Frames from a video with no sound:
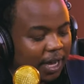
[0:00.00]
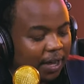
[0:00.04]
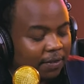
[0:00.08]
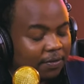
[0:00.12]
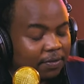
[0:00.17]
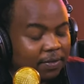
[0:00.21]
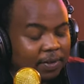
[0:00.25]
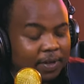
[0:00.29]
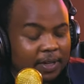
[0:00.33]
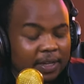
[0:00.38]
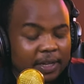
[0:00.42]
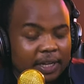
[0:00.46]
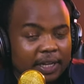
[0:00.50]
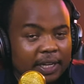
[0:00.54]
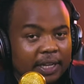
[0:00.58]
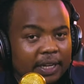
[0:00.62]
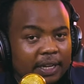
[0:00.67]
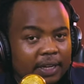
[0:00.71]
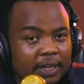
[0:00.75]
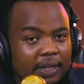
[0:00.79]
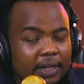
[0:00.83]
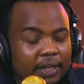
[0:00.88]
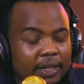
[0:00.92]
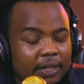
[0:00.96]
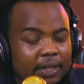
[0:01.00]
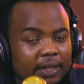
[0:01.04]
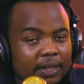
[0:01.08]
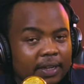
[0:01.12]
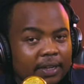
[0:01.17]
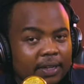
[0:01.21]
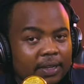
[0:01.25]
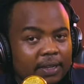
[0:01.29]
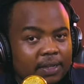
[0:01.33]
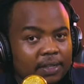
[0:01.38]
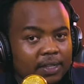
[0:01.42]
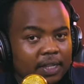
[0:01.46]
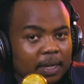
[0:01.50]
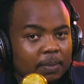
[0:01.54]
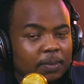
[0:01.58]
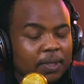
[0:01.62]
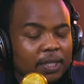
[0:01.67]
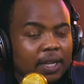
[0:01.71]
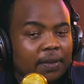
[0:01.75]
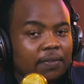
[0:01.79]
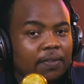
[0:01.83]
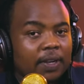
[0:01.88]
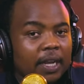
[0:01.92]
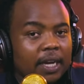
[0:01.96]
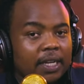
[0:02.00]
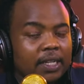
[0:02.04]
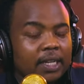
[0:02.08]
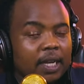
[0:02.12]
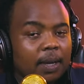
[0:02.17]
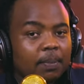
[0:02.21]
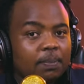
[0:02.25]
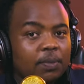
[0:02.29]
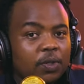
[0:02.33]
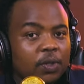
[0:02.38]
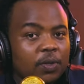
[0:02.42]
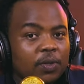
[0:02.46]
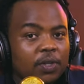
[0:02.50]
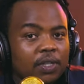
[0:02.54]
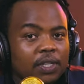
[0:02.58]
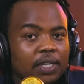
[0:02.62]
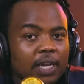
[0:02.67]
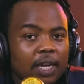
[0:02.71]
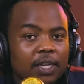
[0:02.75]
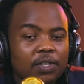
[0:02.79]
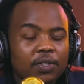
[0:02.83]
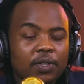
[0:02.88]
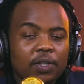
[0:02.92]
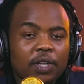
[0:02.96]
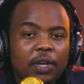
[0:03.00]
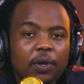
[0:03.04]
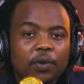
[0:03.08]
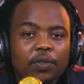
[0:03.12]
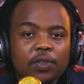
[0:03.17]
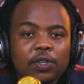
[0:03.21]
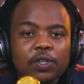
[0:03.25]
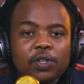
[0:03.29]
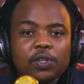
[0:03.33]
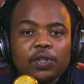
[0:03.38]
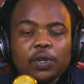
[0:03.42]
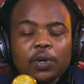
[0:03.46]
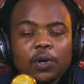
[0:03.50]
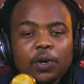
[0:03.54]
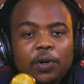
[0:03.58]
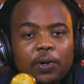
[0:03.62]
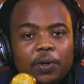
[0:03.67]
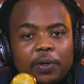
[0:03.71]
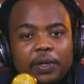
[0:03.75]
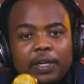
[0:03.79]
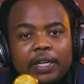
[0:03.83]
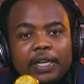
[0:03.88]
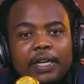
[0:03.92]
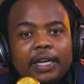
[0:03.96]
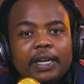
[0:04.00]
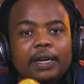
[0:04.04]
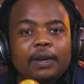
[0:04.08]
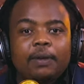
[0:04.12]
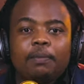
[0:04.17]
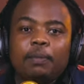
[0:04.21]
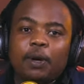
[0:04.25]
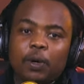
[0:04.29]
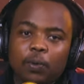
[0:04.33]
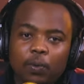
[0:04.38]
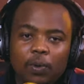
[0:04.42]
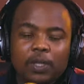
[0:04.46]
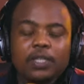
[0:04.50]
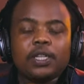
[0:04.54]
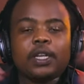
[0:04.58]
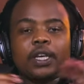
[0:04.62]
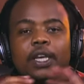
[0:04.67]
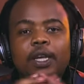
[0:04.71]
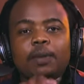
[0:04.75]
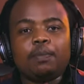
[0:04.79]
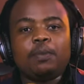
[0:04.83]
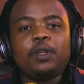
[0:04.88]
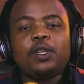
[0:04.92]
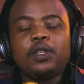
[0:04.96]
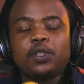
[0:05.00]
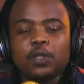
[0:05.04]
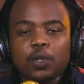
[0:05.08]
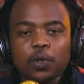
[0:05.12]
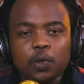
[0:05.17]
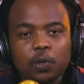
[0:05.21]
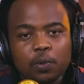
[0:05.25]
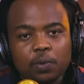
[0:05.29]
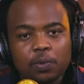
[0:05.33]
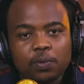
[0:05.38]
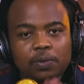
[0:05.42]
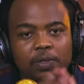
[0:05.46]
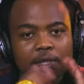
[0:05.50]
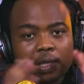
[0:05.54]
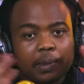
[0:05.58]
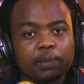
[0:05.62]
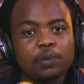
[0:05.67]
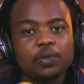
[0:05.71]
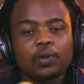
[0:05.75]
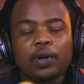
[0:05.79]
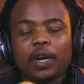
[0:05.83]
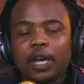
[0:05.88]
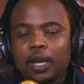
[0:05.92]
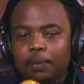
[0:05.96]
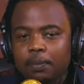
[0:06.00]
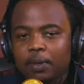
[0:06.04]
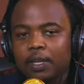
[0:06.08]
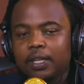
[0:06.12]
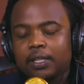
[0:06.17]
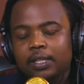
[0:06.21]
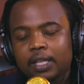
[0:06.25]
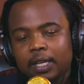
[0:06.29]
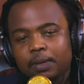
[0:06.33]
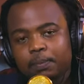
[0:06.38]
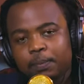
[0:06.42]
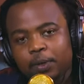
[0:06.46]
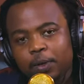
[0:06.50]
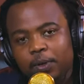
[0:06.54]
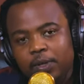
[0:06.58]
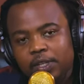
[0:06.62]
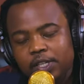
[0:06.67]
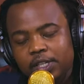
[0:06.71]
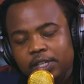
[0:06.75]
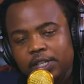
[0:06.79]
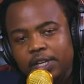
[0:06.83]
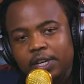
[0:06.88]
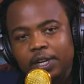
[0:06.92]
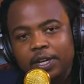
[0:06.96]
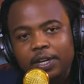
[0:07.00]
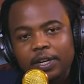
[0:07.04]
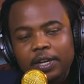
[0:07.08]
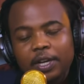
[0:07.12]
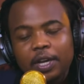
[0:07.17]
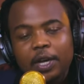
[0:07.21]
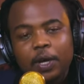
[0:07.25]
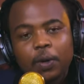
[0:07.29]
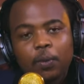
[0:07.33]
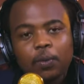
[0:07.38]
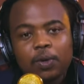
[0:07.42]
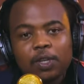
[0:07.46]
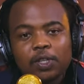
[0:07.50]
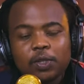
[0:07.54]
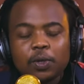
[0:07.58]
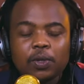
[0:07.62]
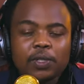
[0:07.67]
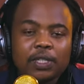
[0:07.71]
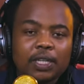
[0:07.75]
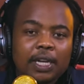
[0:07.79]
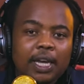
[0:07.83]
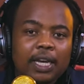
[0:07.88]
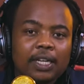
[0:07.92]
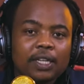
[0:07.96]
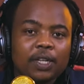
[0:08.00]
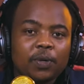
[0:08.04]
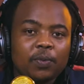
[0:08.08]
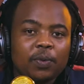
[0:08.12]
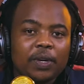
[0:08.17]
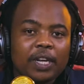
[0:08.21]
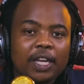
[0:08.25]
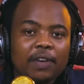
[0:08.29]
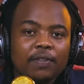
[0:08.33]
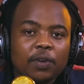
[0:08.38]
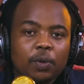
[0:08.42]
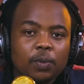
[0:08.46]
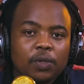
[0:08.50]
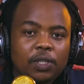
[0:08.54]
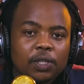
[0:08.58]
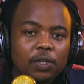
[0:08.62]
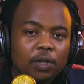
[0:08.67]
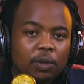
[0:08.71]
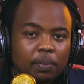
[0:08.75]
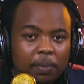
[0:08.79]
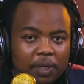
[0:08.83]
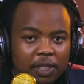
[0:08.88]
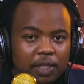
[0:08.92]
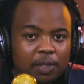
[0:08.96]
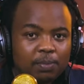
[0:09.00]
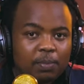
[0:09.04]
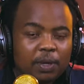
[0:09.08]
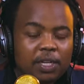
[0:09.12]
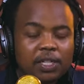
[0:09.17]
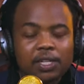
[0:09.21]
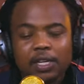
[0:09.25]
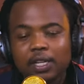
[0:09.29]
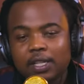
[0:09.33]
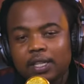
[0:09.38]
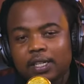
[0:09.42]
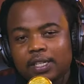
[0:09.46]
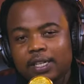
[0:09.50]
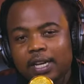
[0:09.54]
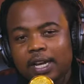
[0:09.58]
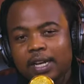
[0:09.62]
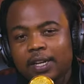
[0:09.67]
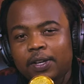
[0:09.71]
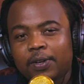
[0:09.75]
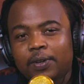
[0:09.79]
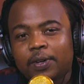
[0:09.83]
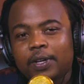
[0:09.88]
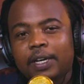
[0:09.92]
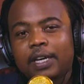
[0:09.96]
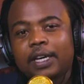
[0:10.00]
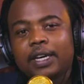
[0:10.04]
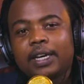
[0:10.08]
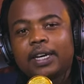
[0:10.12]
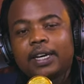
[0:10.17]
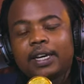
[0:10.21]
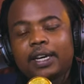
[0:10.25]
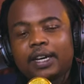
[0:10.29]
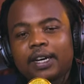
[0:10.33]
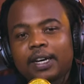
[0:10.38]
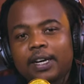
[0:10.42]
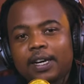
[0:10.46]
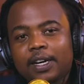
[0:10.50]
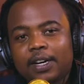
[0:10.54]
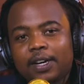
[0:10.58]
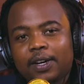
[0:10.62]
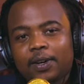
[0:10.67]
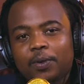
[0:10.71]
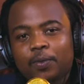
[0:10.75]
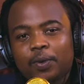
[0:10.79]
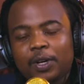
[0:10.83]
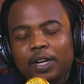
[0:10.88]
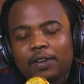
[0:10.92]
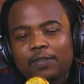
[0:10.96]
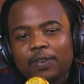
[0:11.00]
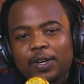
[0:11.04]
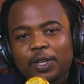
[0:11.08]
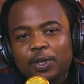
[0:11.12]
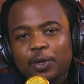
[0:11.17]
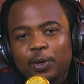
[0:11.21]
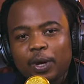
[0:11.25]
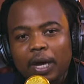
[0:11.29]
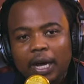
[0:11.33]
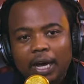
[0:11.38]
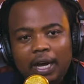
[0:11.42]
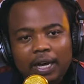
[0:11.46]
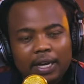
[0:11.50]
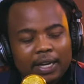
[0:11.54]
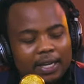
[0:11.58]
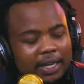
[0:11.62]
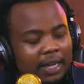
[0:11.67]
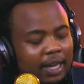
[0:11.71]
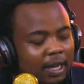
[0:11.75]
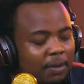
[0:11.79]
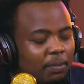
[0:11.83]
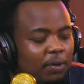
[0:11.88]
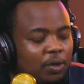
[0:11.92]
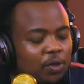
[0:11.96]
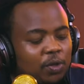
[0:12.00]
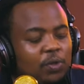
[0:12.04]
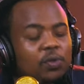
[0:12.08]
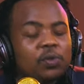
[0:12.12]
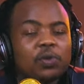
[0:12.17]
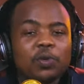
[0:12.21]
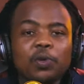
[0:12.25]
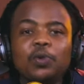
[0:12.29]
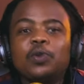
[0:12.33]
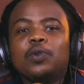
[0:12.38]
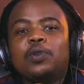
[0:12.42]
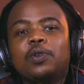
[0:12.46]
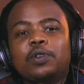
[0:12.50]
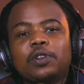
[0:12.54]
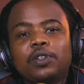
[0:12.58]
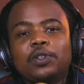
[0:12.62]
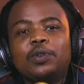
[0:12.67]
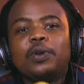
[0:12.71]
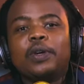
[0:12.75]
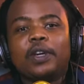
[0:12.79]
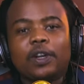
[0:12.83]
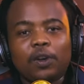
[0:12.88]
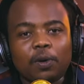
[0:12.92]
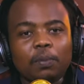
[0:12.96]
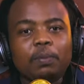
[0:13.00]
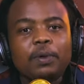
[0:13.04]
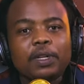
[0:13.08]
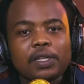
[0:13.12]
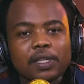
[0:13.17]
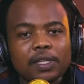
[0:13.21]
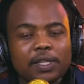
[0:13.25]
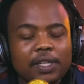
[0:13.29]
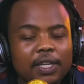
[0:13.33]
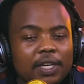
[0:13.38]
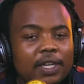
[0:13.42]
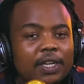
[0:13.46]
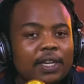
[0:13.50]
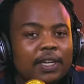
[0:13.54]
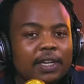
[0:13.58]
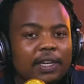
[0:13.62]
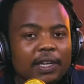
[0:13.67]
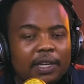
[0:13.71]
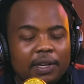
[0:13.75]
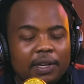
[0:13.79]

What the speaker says: we have some stuff lined up to discuss today on the show. But once again, please do subscribe, hit that bell and share. We're so delighted whenever we see your participation in the channel. Whatever you are able to do to help us